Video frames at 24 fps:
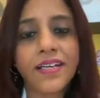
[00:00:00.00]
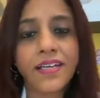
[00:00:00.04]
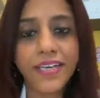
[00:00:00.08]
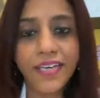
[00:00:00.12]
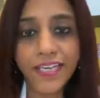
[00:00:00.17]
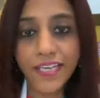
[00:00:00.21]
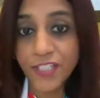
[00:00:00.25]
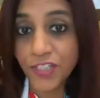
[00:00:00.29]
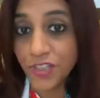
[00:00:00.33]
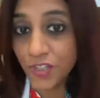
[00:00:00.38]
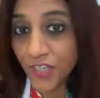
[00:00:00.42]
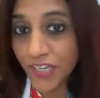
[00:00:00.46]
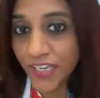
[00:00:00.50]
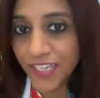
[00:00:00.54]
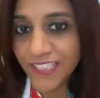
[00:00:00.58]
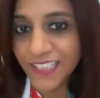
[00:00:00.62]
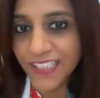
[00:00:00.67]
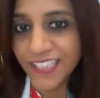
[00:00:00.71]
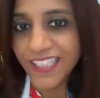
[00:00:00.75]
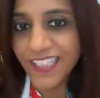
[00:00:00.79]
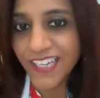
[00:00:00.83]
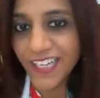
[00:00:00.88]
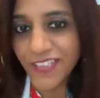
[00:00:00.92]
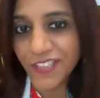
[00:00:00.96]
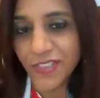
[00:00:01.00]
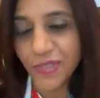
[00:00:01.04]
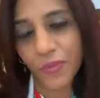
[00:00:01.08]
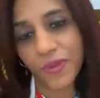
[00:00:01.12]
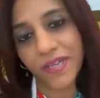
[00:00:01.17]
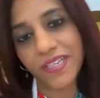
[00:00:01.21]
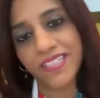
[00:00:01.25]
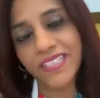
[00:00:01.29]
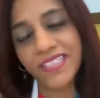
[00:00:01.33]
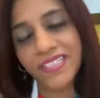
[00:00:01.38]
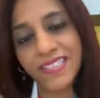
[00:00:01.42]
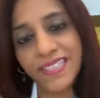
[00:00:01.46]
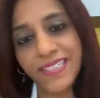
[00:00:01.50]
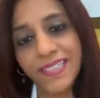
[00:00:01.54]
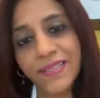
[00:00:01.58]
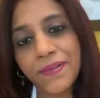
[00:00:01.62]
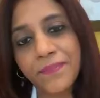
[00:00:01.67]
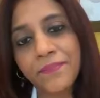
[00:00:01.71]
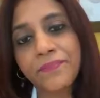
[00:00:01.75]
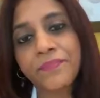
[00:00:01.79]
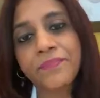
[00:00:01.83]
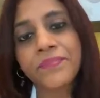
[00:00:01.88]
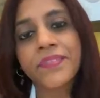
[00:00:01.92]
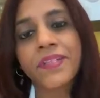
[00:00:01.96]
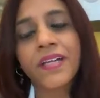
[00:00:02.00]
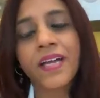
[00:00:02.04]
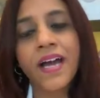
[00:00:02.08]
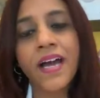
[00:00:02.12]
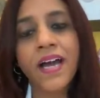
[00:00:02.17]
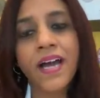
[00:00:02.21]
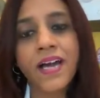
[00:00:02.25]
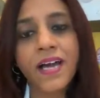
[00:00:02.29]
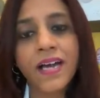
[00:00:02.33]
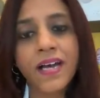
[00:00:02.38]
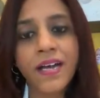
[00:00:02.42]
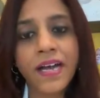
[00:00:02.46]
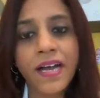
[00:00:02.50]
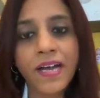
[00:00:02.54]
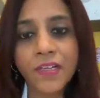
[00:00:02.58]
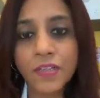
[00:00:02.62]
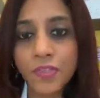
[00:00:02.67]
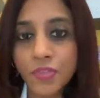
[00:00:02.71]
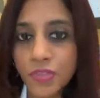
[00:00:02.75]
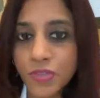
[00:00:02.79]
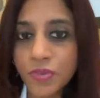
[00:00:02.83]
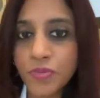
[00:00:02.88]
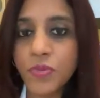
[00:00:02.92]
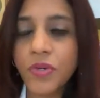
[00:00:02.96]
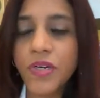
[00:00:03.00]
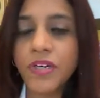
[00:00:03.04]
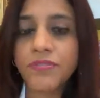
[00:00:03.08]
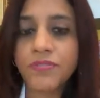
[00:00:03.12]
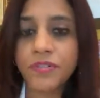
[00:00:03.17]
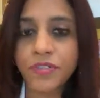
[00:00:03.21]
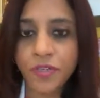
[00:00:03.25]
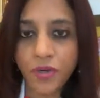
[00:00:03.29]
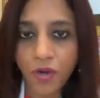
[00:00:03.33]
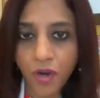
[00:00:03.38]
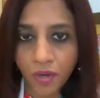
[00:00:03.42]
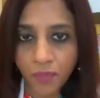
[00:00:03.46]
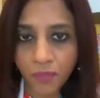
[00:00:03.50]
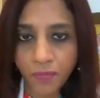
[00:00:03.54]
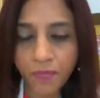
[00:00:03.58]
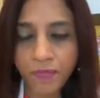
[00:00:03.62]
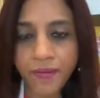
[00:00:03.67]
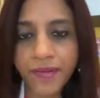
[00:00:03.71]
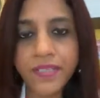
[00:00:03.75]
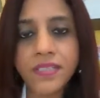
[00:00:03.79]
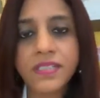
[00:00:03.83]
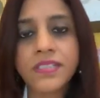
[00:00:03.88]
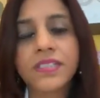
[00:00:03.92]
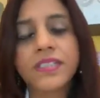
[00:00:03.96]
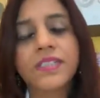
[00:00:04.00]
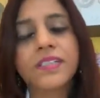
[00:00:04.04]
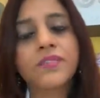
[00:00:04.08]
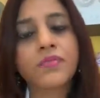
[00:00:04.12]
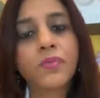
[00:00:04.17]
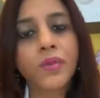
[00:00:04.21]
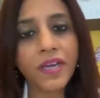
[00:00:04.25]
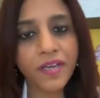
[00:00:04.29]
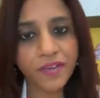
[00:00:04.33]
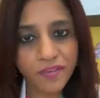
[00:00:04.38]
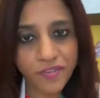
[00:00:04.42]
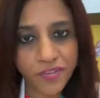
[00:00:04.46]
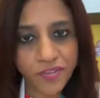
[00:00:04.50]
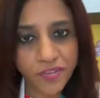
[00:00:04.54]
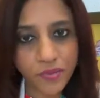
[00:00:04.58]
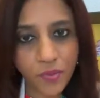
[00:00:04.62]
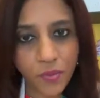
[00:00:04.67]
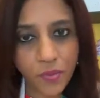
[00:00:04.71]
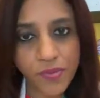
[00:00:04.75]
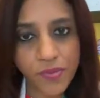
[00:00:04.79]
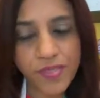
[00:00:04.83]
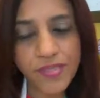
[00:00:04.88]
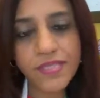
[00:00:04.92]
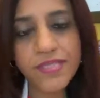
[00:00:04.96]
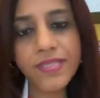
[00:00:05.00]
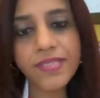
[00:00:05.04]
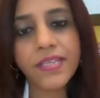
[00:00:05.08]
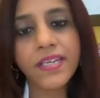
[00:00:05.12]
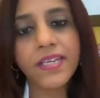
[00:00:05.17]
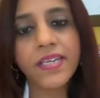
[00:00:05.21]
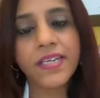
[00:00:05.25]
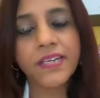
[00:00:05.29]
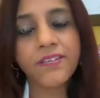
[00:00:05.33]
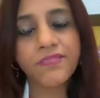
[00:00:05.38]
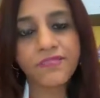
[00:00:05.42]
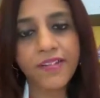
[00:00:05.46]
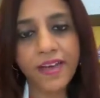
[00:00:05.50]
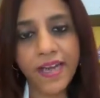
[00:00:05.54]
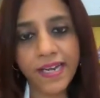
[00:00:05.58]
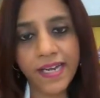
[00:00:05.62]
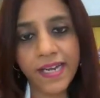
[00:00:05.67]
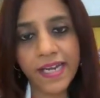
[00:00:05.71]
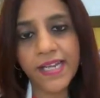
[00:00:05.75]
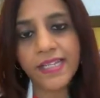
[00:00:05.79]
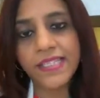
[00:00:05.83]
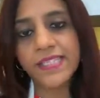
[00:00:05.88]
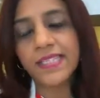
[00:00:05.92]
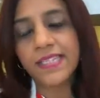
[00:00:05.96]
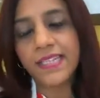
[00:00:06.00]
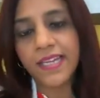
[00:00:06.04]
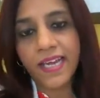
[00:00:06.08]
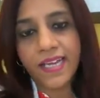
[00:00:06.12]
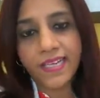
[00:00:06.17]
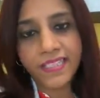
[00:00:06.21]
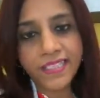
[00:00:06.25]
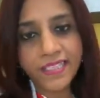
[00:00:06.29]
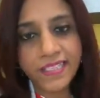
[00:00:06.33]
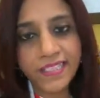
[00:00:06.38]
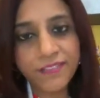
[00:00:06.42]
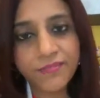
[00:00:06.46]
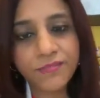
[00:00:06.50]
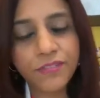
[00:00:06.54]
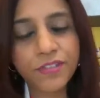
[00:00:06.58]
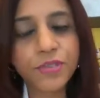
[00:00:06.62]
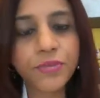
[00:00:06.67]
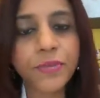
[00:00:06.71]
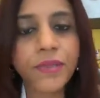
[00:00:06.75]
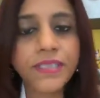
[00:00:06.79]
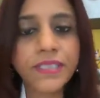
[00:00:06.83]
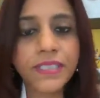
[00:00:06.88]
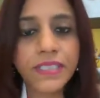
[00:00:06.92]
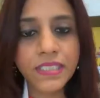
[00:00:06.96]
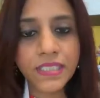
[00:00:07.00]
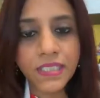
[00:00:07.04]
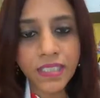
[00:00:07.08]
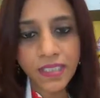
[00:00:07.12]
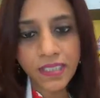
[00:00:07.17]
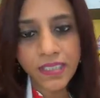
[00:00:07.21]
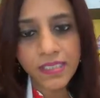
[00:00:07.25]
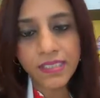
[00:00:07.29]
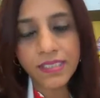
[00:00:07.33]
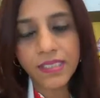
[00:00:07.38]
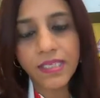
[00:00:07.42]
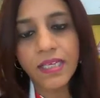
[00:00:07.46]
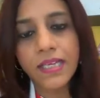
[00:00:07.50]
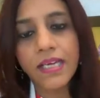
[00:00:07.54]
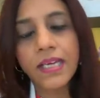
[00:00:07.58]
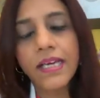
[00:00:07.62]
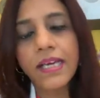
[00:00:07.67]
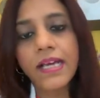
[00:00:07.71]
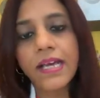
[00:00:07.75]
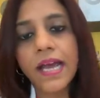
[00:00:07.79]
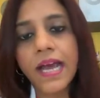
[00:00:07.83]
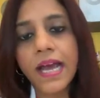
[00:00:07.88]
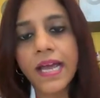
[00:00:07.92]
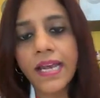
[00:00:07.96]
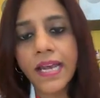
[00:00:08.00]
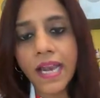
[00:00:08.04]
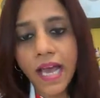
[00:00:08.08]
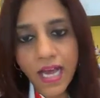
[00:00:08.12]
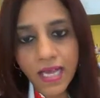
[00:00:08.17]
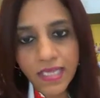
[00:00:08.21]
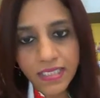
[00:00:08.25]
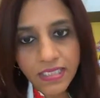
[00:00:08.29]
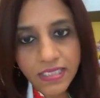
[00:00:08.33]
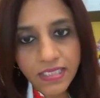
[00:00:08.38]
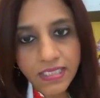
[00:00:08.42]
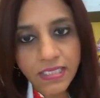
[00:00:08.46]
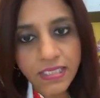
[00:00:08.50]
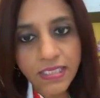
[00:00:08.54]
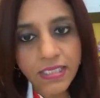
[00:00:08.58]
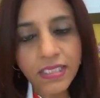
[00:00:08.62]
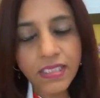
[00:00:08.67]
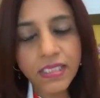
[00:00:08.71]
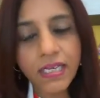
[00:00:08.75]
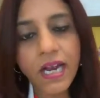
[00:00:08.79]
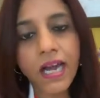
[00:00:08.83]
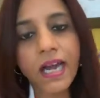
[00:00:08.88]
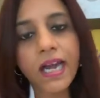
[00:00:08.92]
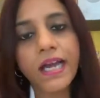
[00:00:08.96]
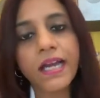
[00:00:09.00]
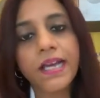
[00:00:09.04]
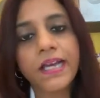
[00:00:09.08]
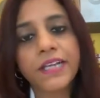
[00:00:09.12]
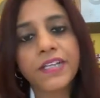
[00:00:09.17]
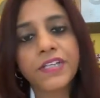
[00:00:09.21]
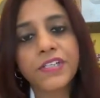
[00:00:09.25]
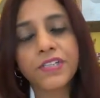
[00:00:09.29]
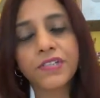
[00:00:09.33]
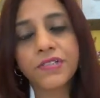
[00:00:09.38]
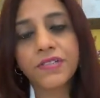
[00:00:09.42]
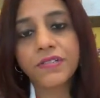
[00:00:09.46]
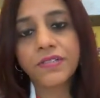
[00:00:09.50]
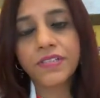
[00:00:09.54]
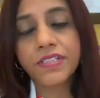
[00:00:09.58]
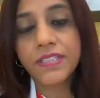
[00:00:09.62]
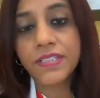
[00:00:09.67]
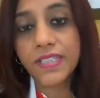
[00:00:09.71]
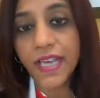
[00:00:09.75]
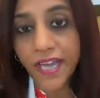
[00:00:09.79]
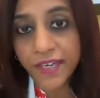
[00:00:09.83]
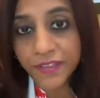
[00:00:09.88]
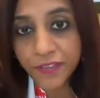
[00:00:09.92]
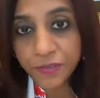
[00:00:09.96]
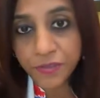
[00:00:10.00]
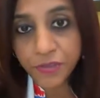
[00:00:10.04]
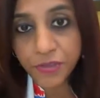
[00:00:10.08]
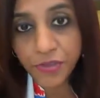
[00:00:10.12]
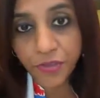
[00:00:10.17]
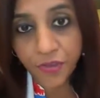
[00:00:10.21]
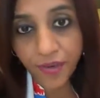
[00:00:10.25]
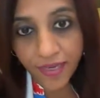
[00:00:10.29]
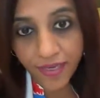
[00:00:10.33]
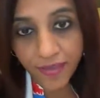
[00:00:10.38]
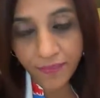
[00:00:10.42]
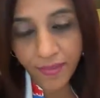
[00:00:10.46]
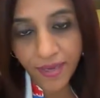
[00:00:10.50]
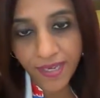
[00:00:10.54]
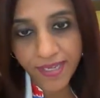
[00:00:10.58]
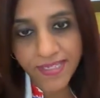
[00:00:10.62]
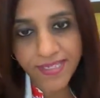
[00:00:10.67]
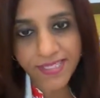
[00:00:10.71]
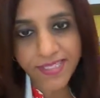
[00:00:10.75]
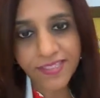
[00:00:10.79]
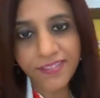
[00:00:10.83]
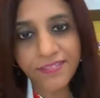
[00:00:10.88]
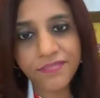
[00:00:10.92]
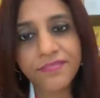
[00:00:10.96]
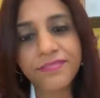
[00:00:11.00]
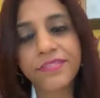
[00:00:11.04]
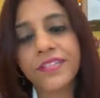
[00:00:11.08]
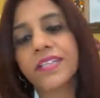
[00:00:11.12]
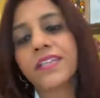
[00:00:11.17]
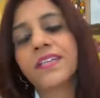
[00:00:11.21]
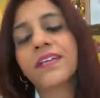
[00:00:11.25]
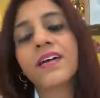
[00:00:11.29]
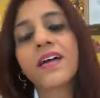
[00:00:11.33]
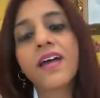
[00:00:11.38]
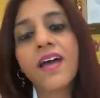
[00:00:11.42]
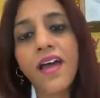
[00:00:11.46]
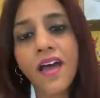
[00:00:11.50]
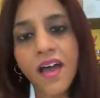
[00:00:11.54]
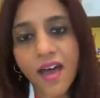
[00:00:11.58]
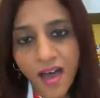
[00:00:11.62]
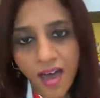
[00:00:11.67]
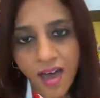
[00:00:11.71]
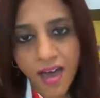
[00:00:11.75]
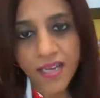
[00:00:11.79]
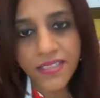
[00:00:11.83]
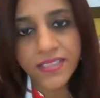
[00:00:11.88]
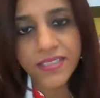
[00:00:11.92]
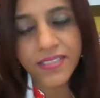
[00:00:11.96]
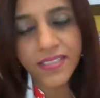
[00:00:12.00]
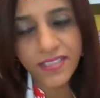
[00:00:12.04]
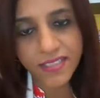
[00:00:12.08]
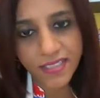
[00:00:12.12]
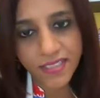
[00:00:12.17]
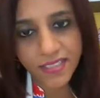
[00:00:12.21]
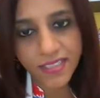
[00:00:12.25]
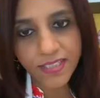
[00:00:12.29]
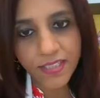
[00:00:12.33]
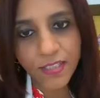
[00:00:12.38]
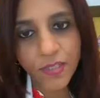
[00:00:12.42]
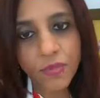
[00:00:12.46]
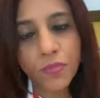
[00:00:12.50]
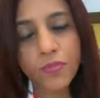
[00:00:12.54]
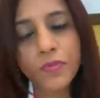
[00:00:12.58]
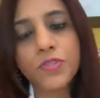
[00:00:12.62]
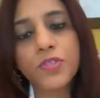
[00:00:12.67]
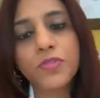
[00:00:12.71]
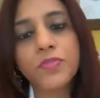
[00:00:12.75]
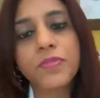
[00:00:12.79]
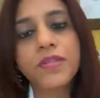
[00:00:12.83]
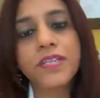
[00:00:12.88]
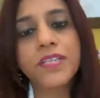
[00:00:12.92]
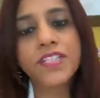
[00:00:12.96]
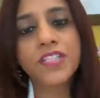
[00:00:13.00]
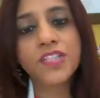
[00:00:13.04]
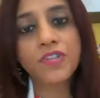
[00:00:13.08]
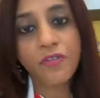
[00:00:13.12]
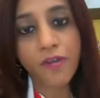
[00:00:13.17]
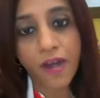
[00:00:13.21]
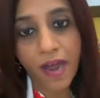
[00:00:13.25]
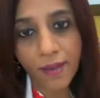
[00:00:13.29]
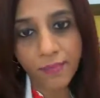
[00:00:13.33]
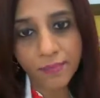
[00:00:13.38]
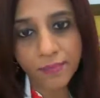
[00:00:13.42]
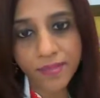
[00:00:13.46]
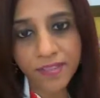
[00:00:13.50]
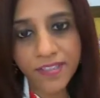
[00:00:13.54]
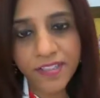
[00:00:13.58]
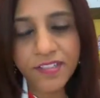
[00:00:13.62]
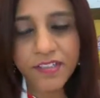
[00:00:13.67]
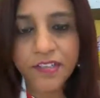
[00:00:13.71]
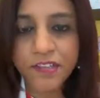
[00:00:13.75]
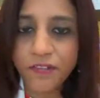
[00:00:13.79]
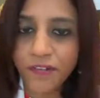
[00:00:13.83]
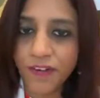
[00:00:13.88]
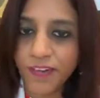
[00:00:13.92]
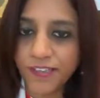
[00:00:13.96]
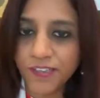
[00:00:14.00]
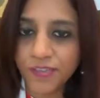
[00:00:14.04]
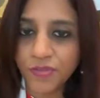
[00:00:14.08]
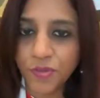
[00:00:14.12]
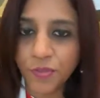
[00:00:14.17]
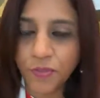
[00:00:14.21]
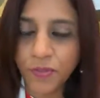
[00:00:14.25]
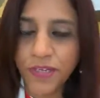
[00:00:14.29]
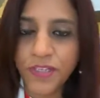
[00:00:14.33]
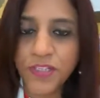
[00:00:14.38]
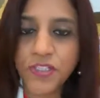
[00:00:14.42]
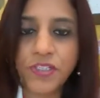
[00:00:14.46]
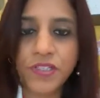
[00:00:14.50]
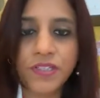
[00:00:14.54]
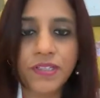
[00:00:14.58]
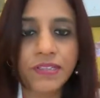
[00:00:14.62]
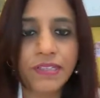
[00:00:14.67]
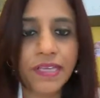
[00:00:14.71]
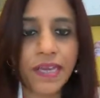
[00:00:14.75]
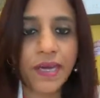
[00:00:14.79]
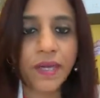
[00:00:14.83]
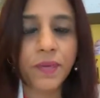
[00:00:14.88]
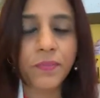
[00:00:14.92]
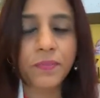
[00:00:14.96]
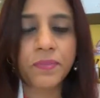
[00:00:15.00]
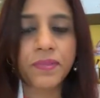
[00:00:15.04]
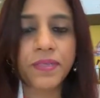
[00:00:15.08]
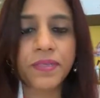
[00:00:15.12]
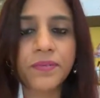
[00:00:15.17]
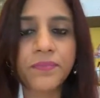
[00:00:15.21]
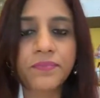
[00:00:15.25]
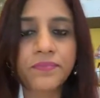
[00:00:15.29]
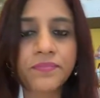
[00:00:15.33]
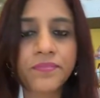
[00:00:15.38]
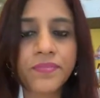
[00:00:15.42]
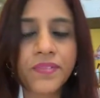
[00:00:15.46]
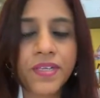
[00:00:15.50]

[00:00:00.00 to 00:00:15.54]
aged 18 and 20. I used to work for corporate in various roles in finance and IT for 20 years. And last year, I decided to train myself in RTT, which means Rapid Transformational Therapy.